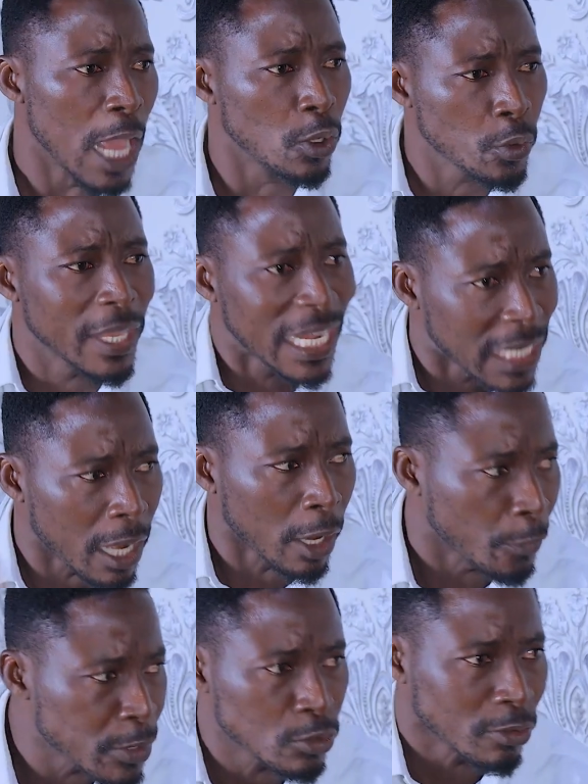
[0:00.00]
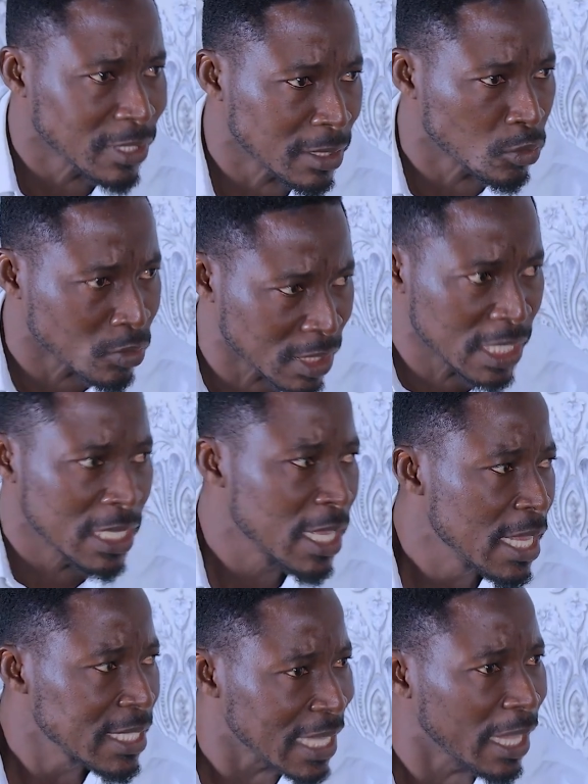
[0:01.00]
and looking at their resources to see,
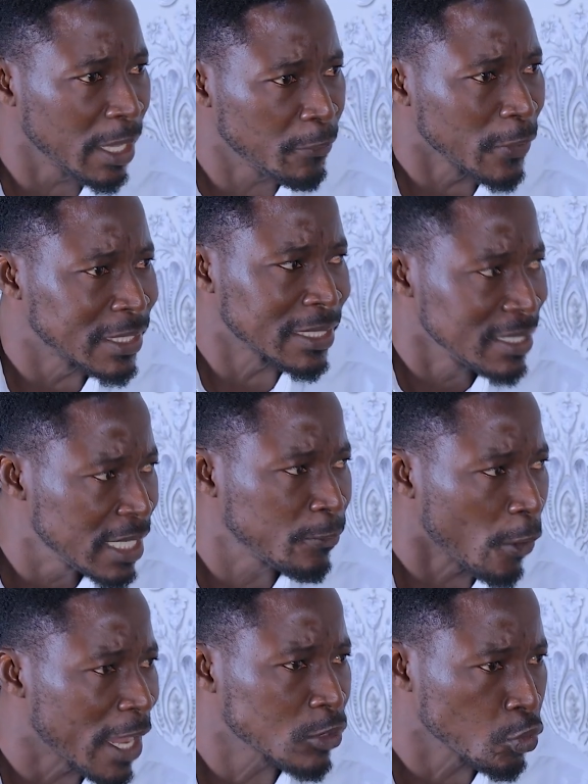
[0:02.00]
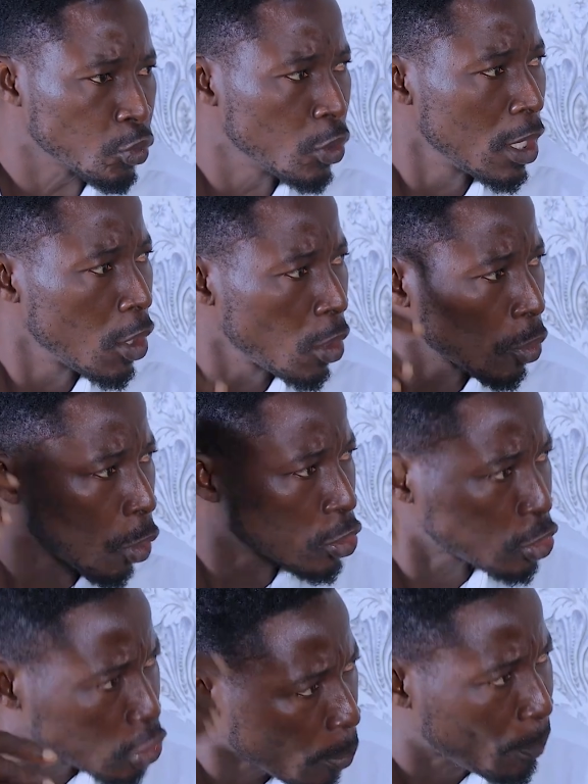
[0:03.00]
say, if it is need for us to
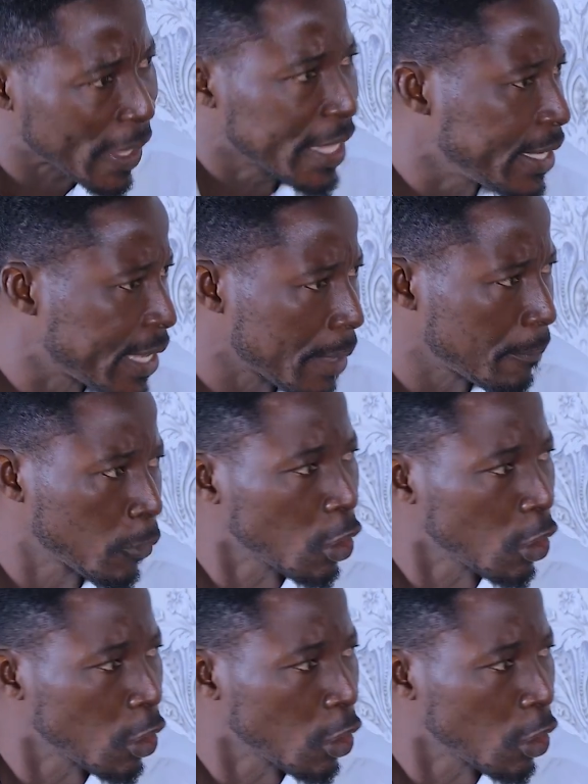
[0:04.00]
continue paying them.